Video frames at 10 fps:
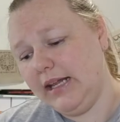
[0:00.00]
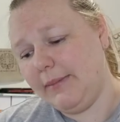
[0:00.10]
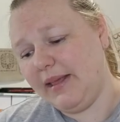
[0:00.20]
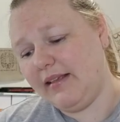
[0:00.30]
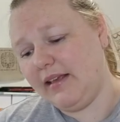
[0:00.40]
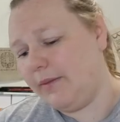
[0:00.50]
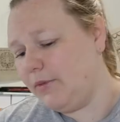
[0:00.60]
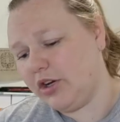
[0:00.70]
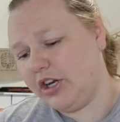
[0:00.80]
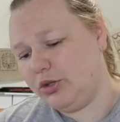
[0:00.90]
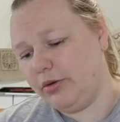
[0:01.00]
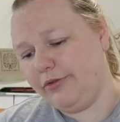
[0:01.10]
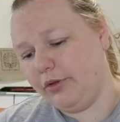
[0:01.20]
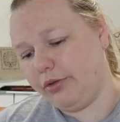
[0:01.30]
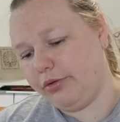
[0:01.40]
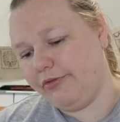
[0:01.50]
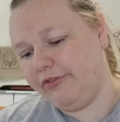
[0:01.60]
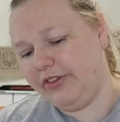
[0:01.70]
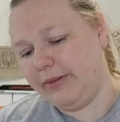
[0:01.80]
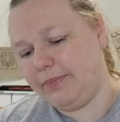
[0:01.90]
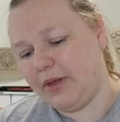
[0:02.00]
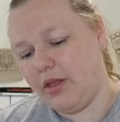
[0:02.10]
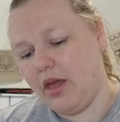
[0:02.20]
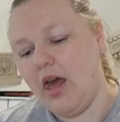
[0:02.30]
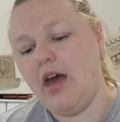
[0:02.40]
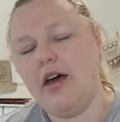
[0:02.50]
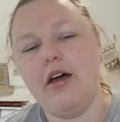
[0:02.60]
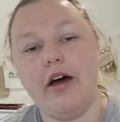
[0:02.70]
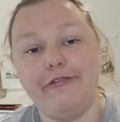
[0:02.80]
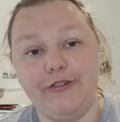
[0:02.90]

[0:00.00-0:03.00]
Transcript: Let me see. I'm not going to do a full flip, a